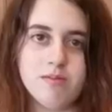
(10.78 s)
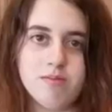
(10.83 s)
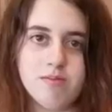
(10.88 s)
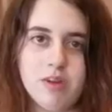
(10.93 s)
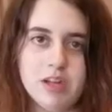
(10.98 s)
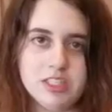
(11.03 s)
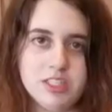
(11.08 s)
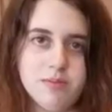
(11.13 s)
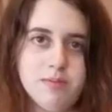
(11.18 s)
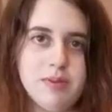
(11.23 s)

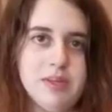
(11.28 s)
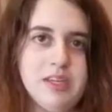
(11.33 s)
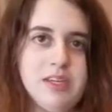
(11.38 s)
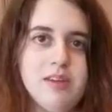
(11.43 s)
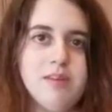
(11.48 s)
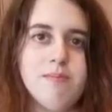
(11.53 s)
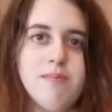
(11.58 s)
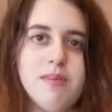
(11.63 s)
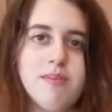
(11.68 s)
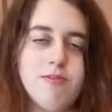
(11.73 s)

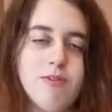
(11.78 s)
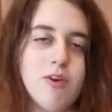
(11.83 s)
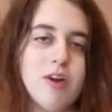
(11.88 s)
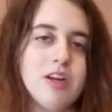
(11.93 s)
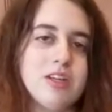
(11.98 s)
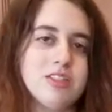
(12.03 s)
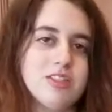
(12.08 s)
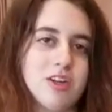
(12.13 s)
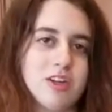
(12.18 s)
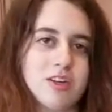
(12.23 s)
recipe before
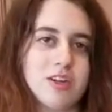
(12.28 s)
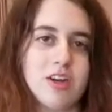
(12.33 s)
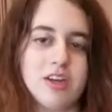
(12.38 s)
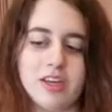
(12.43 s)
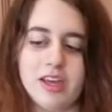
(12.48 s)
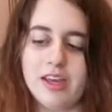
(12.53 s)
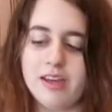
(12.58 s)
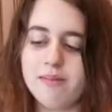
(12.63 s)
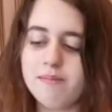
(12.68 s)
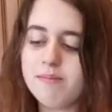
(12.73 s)
I start cooking.